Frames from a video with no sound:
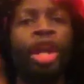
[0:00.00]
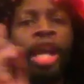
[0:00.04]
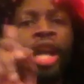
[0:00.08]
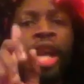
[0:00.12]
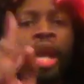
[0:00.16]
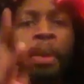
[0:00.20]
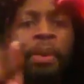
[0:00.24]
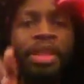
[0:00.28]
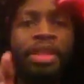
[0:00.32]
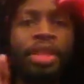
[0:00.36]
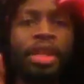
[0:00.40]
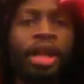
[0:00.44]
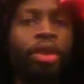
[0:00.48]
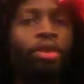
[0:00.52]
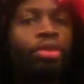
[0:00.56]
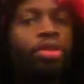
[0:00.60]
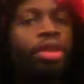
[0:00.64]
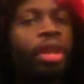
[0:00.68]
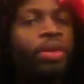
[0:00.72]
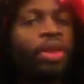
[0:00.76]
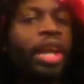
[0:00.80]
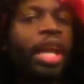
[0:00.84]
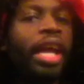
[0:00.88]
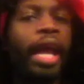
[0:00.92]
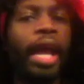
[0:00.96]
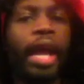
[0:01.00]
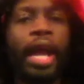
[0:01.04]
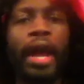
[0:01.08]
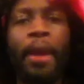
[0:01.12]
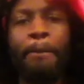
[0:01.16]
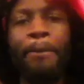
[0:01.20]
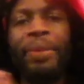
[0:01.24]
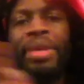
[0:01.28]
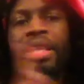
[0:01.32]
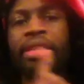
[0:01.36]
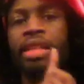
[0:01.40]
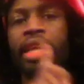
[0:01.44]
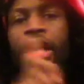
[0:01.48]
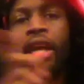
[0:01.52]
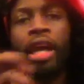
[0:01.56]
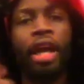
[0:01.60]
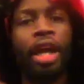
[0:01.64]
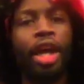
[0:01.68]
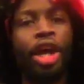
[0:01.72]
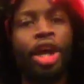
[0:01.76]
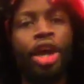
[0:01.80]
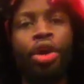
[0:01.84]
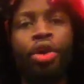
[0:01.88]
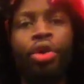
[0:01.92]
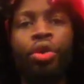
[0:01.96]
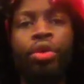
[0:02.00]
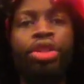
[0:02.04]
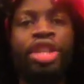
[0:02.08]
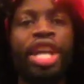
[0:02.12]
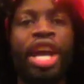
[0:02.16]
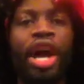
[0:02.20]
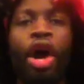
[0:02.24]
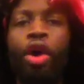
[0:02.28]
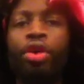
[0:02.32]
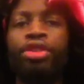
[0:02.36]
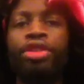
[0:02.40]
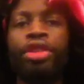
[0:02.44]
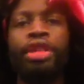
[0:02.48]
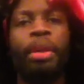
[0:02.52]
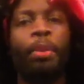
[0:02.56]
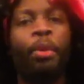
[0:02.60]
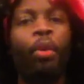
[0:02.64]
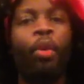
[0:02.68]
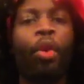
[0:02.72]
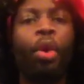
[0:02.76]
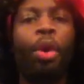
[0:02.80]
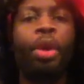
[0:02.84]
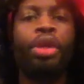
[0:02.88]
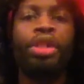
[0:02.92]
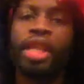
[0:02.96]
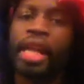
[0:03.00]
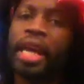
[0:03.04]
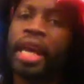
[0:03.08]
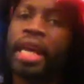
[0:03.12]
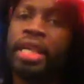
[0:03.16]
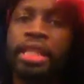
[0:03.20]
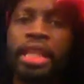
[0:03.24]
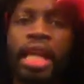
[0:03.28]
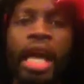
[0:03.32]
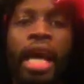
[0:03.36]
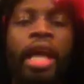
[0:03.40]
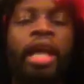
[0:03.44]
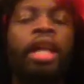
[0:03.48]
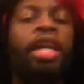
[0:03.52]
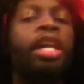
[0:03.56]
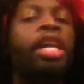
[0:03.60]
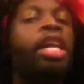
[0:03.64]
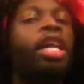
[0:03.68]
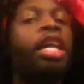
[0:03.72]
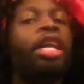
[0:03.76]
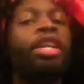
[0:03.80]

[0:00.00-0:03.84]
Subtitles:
And let me tell you something. They had Miss LL Cool J hosting them awards last night.